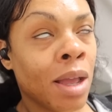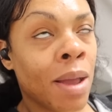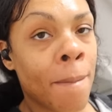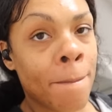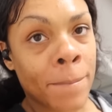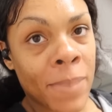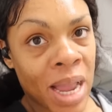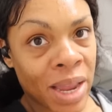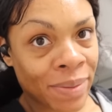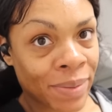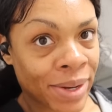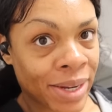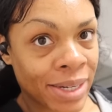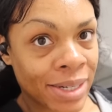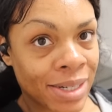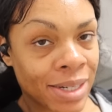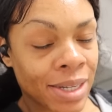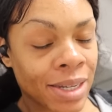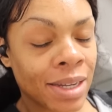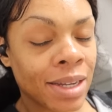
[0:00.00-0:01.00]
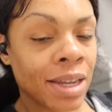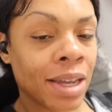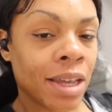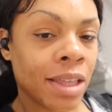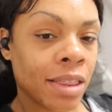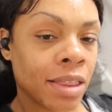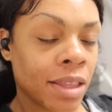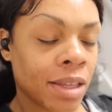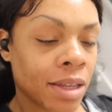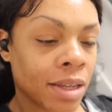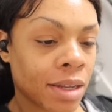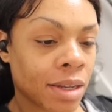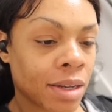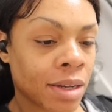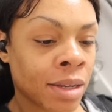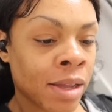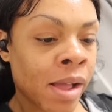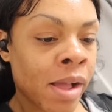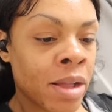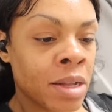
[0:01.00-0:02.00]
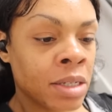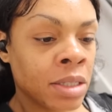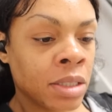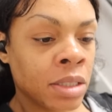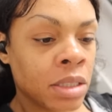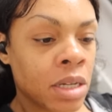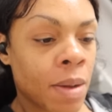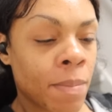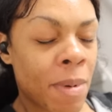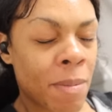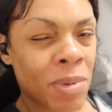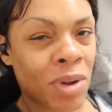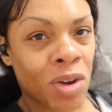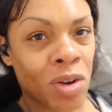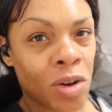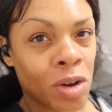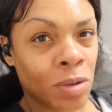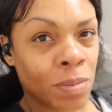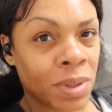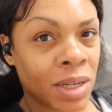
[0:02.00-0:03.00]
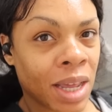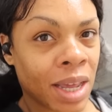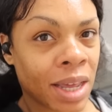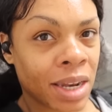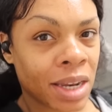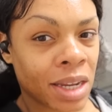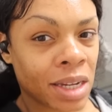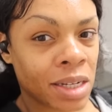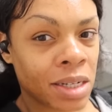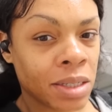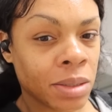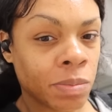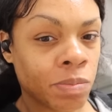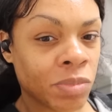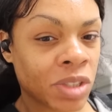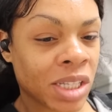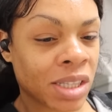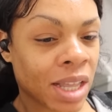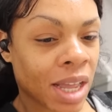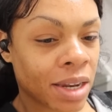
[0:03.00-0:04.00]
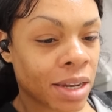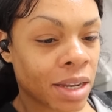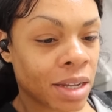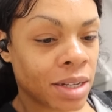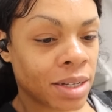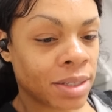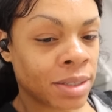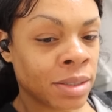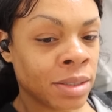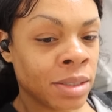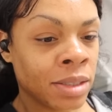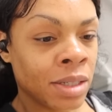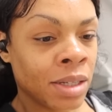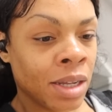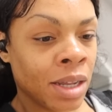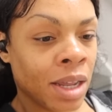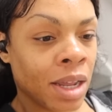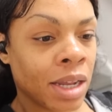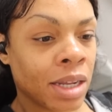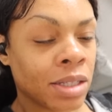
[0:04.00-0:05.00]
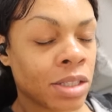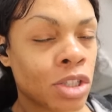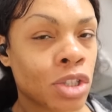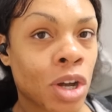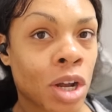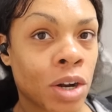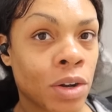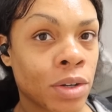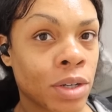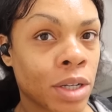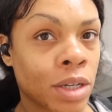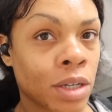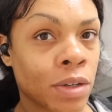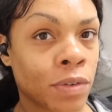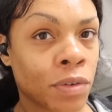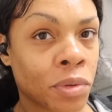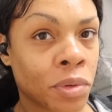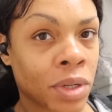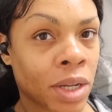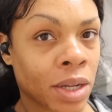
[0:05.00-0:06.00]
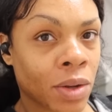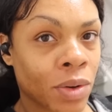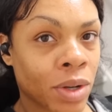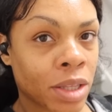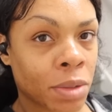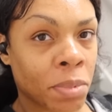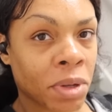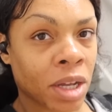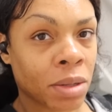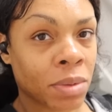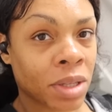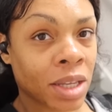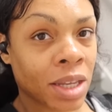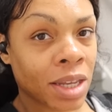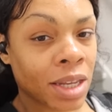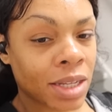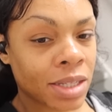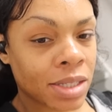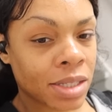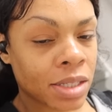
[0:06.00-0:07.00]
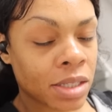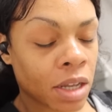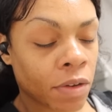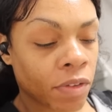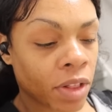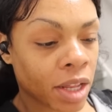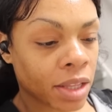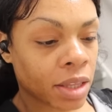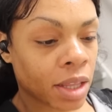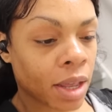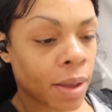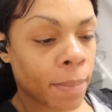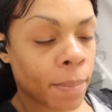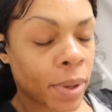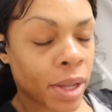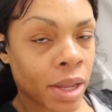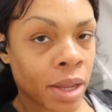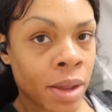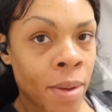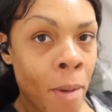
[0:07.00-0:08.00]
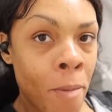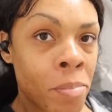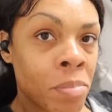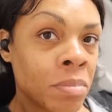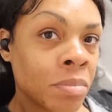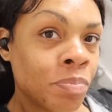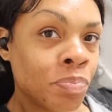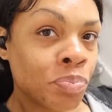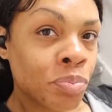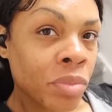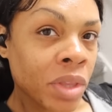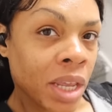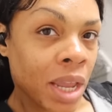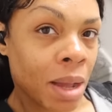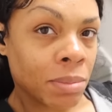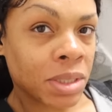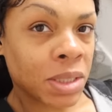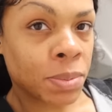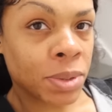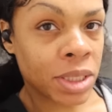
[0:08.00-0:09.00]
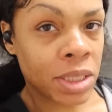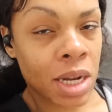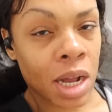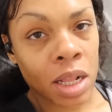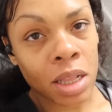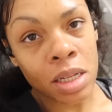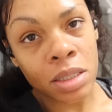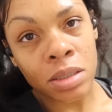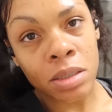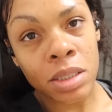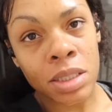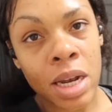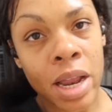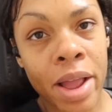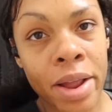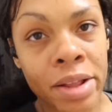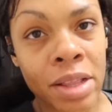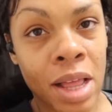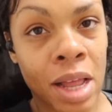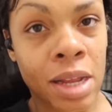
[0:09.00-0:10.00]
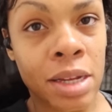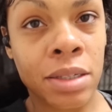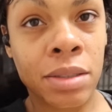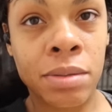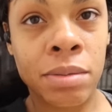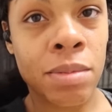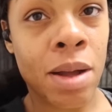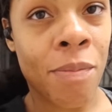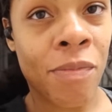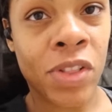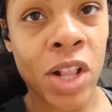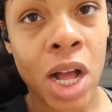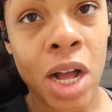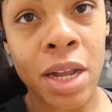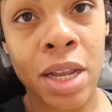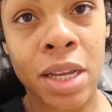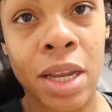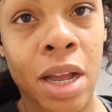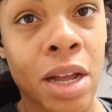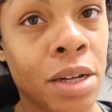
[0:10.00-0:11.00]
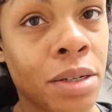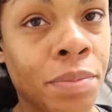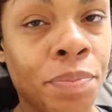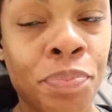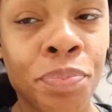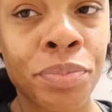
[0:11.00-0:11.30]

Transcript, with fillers: my rent. And then I'm, gonna go home and edit, get that done, and start on dinner for when I go get up the kids and stuff like that. But yeah, I'm just bringing y'all along today. Like, I'm vlogging y'all.